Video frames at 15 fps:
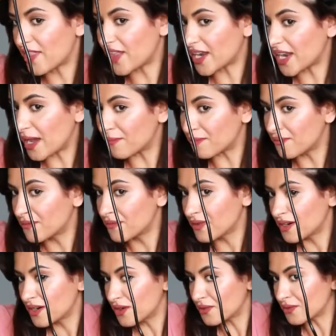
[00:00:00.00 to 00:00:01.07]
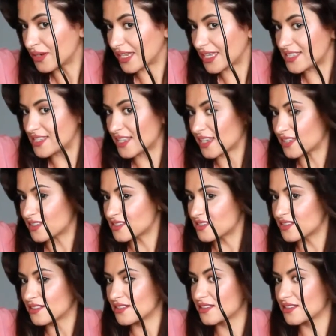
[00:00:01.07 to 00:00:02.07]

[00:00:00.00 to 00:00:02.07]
and then I'm releasing it.